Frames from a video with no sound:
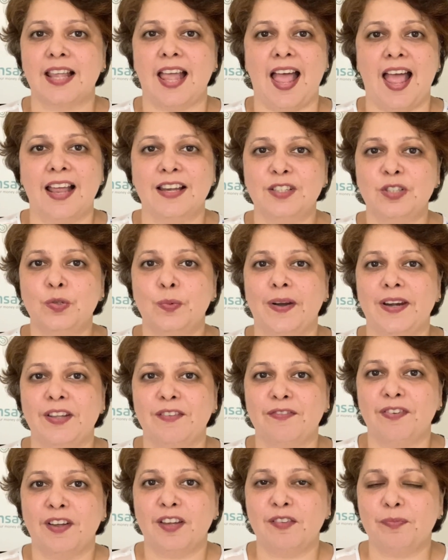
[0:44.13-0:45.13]
and
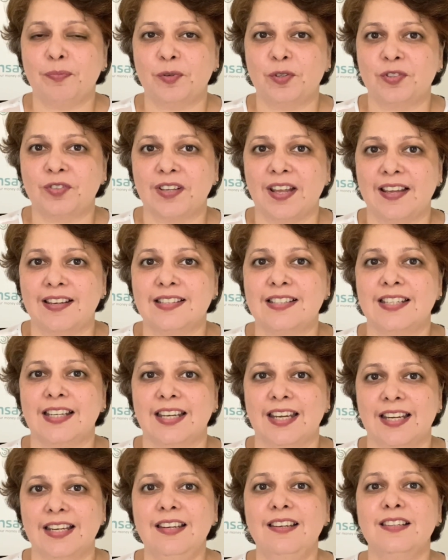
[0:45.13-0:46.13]
25%
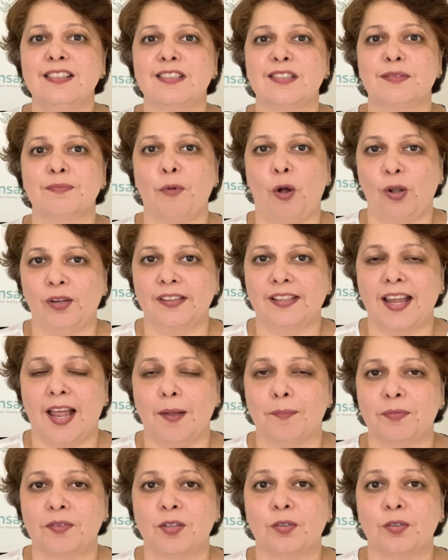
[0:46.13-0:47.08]
in small caps.